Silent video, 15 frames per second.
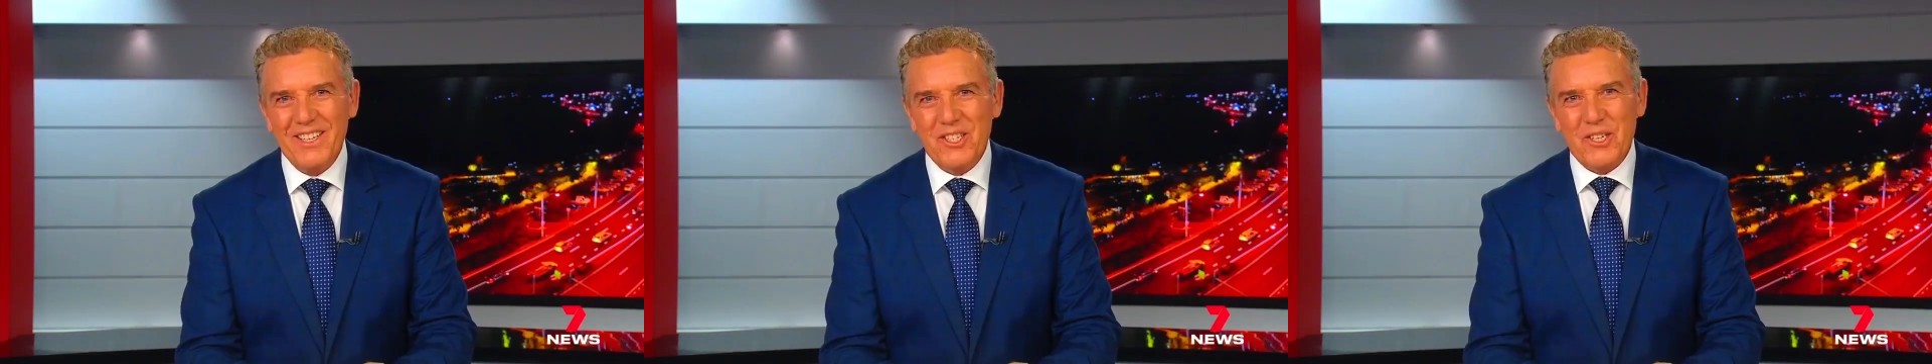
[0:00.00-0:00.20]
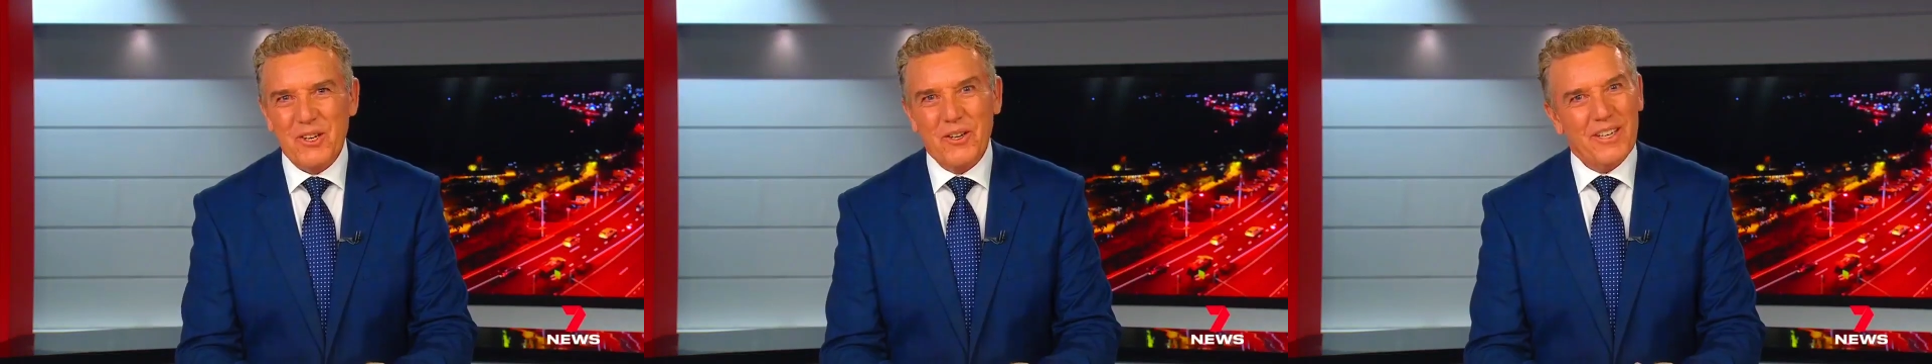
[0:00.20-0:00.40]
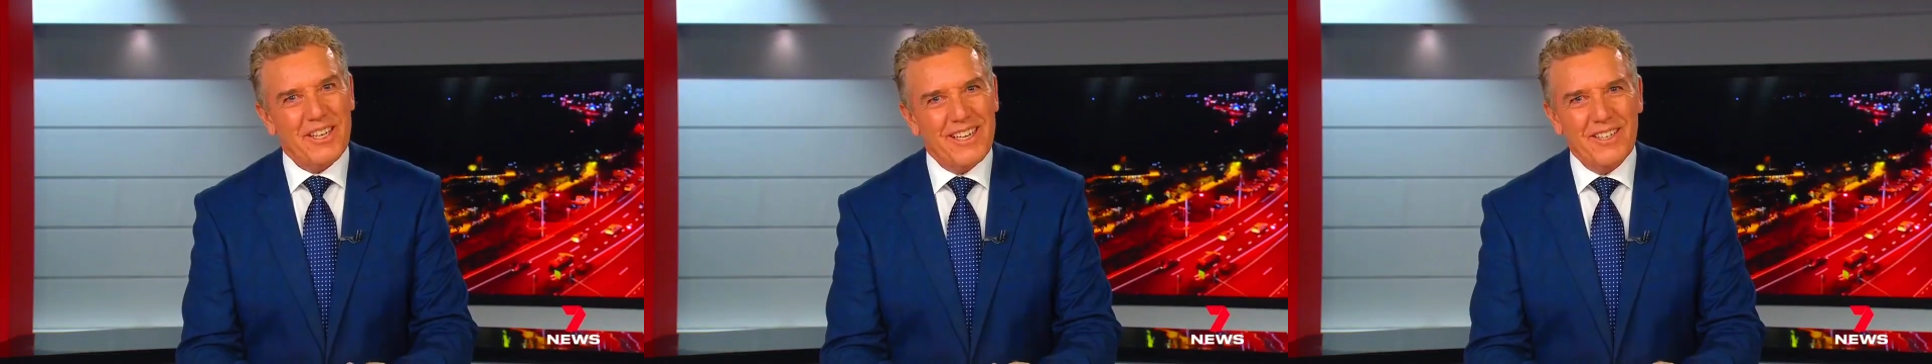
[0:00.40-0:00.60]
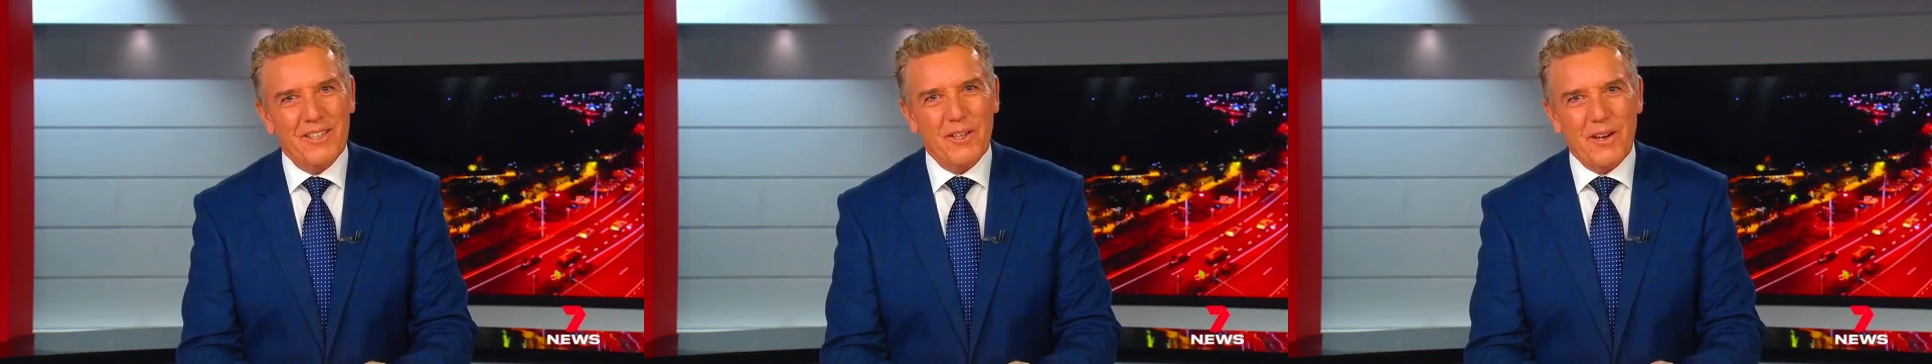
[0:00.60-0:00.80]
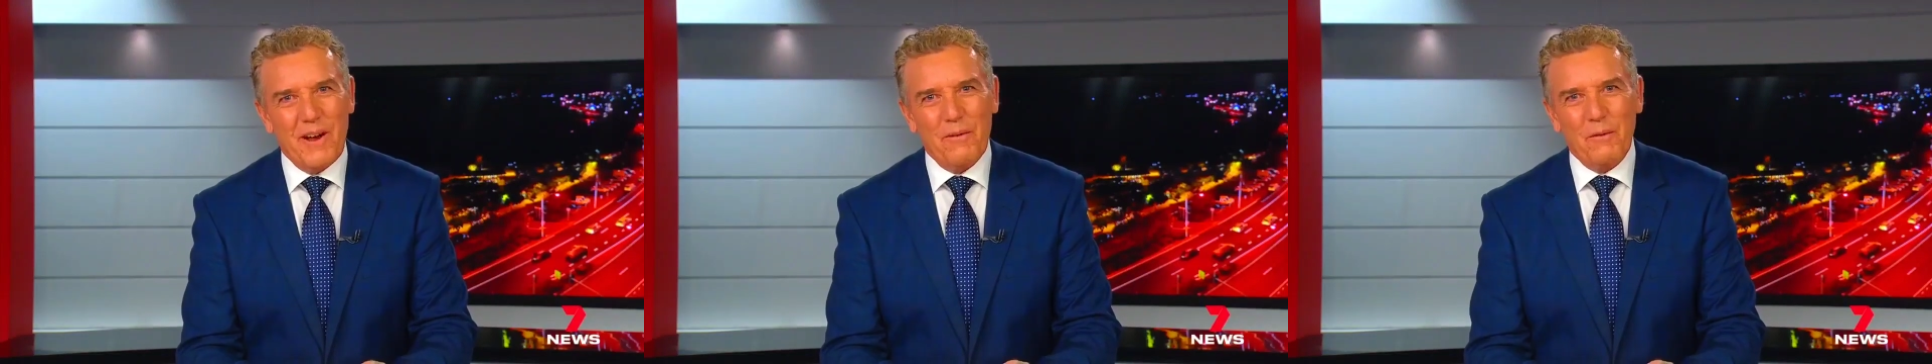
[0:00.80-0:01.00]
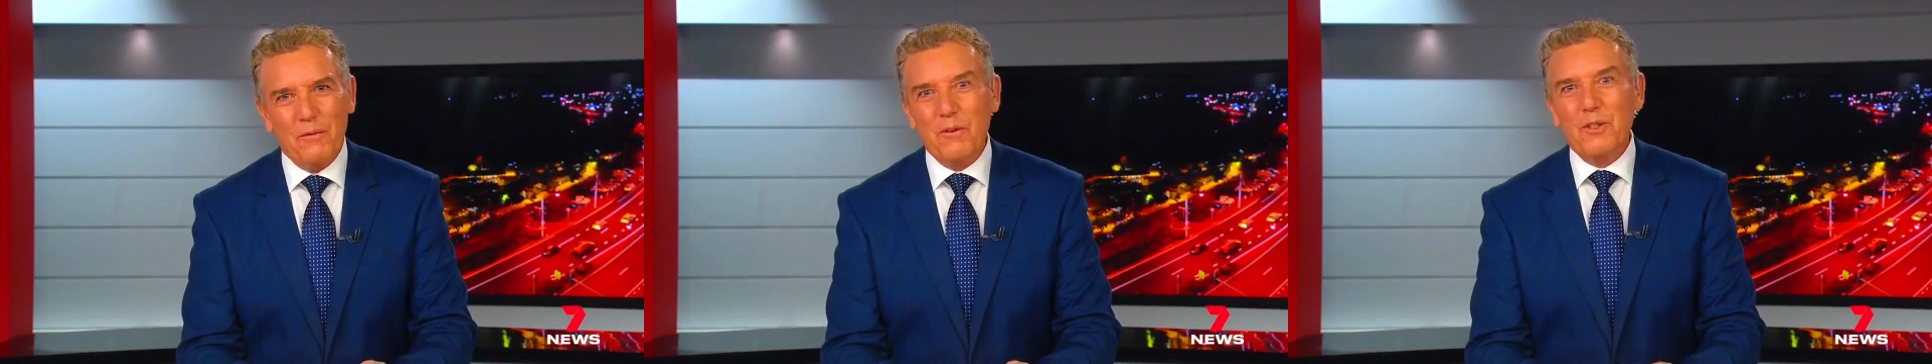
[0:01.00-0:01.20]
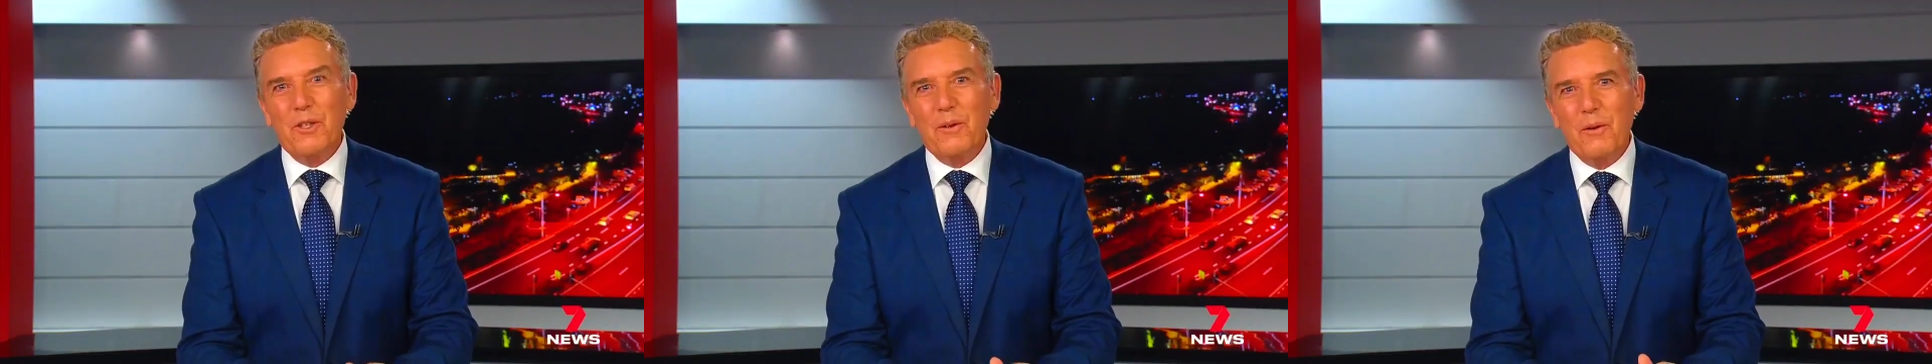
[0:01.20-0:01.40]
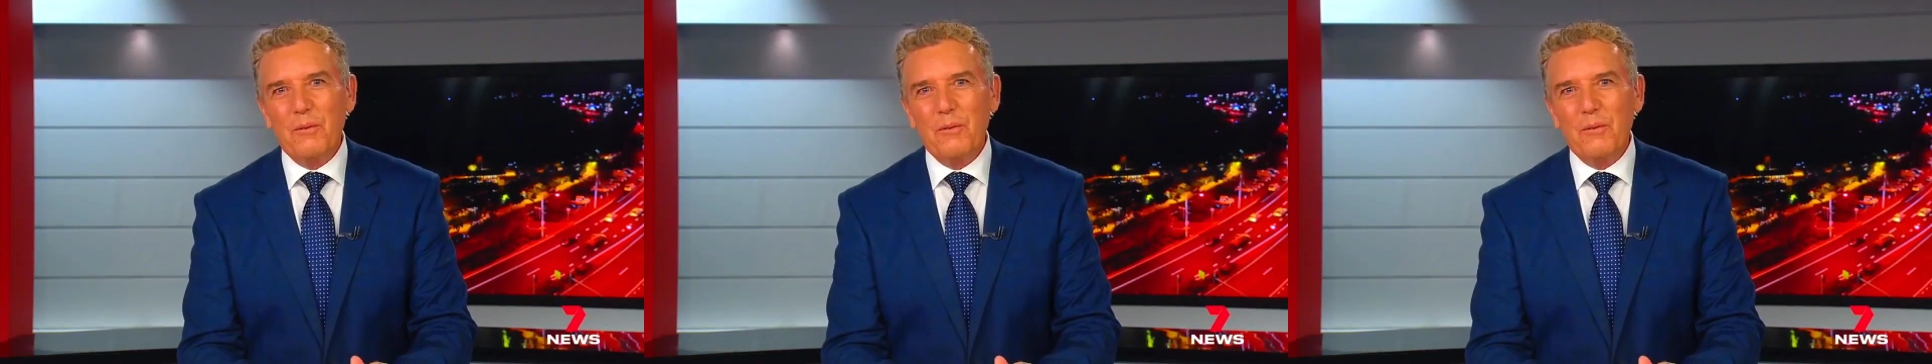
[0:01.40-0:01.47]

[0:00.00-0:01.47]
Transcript: Scotty Hillier will have the fishing